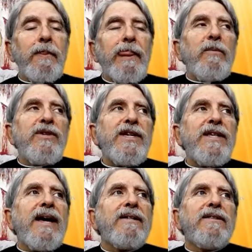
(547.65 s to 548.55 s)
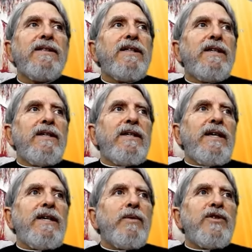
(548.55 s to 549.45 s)
We see that
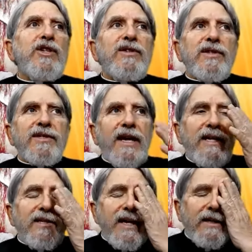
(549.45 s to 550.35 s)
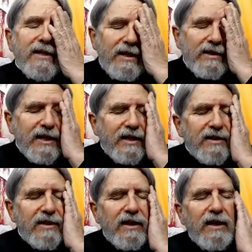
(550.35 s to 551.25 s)
what Jesus said. He said, he said,
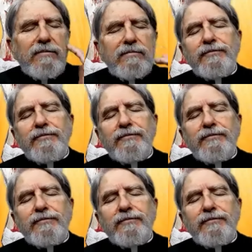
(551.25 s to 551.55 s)
um,